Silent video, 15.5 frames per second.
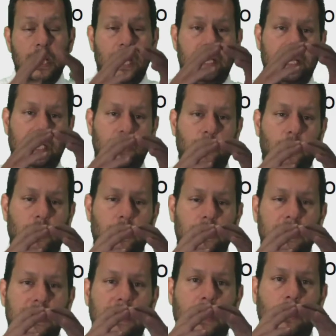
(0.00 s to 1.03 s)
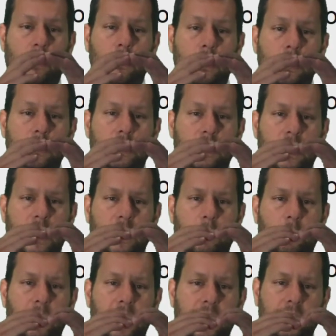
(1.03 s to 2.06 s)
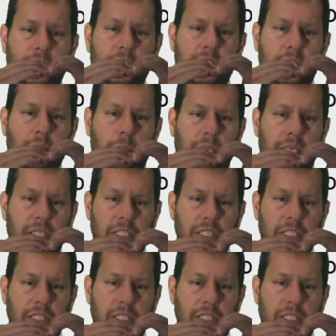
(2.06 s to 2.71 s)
And that's where a cell just kind of pinches in,